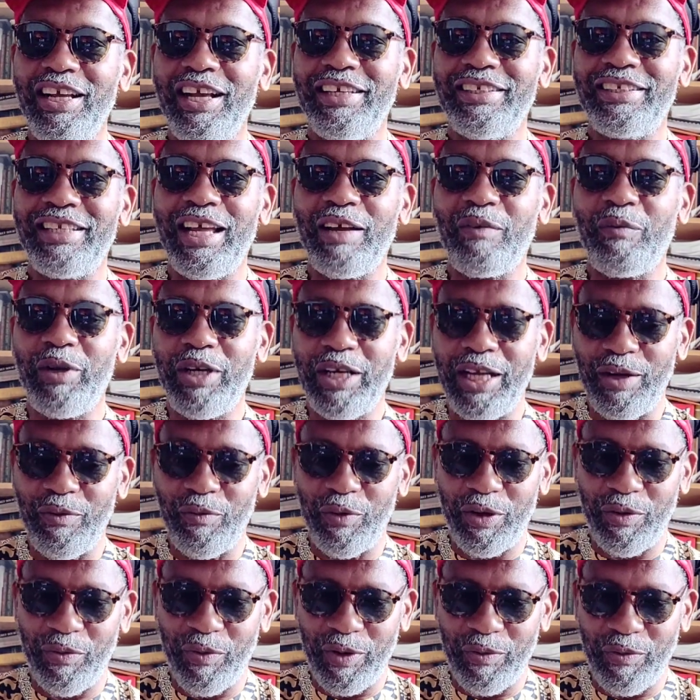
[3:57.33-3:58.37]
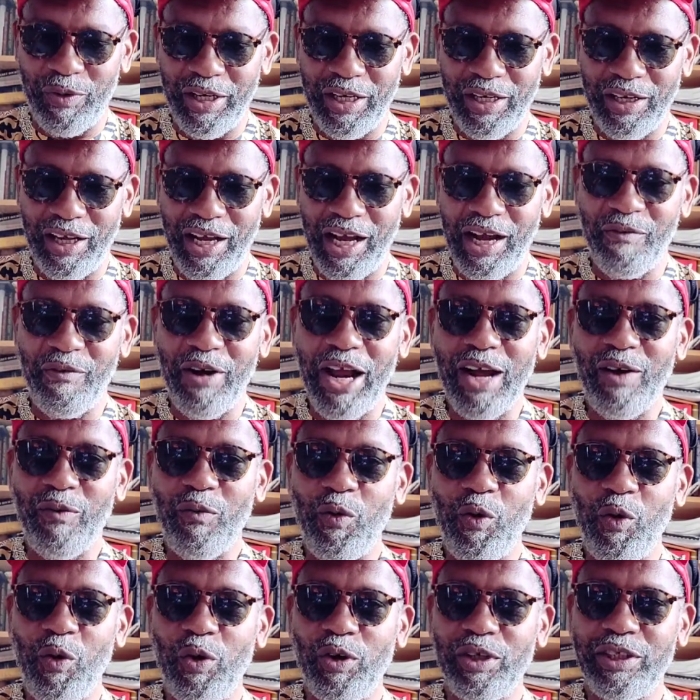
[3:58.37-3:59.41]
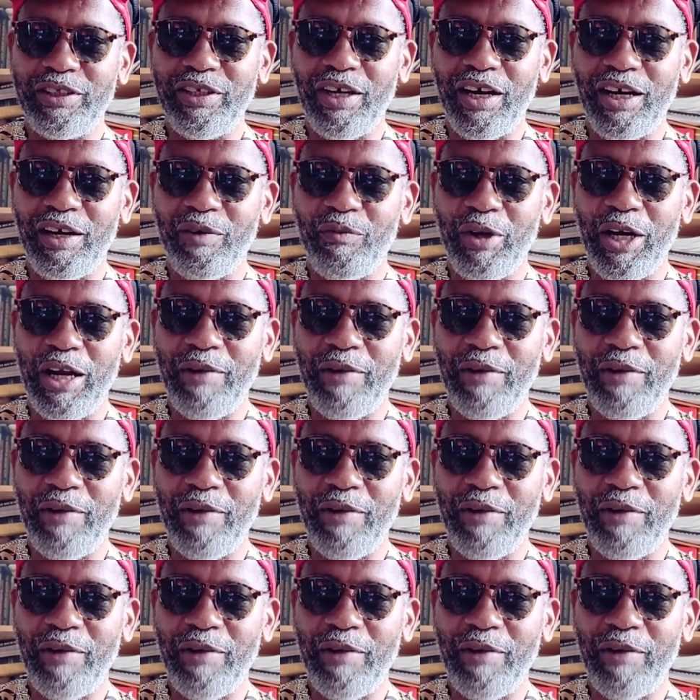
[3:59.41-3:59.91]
It's like when they went when, when the Iraq War started,